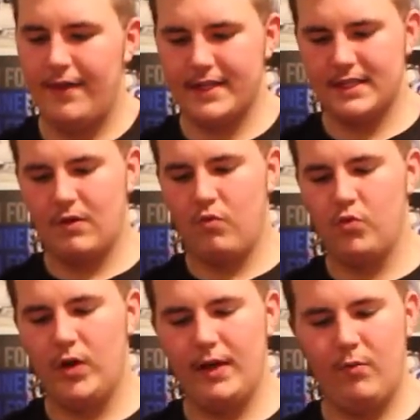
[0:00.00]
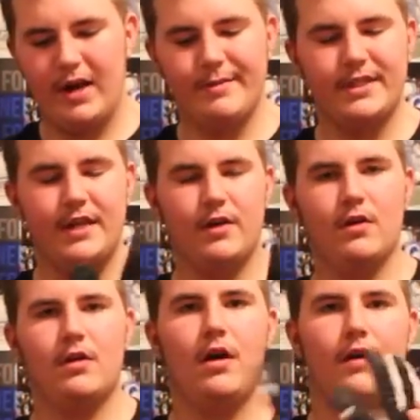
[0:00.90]
This is a really weird
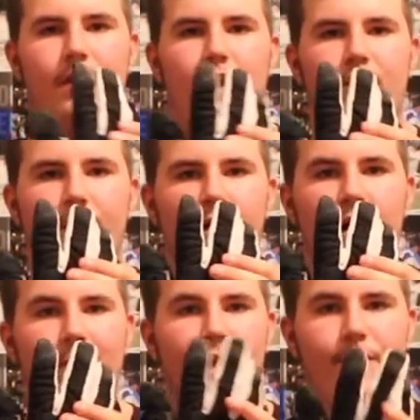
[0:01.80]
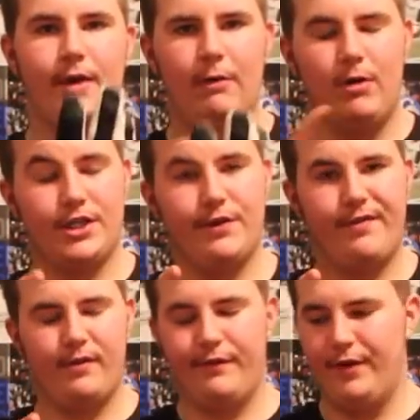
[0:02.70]
material on the Under Armour Combat 3. Watch out
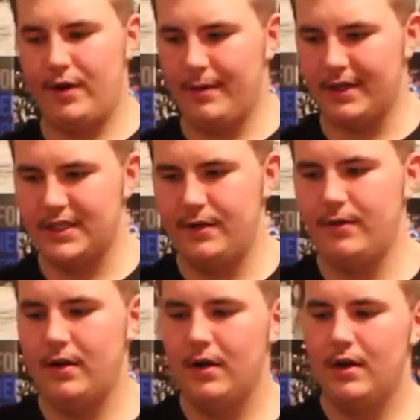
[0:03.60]
for the review coming soon.